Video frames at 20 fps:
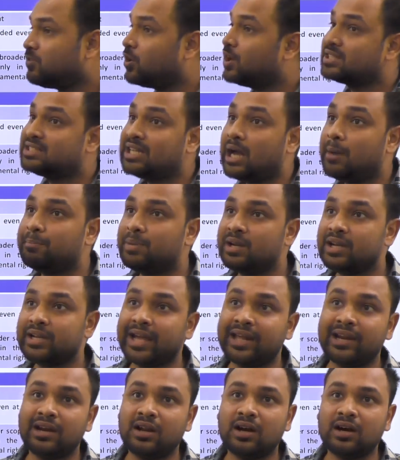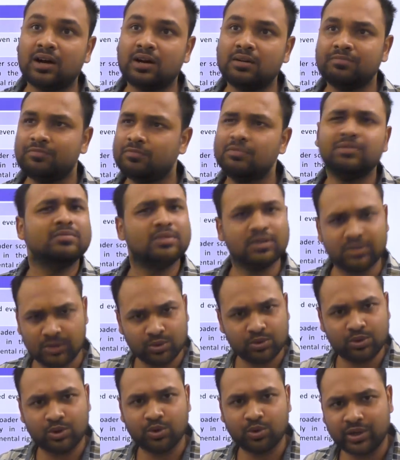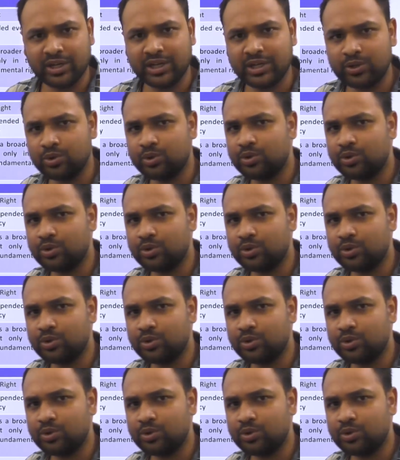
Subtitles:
For example, Kerala, you don't need to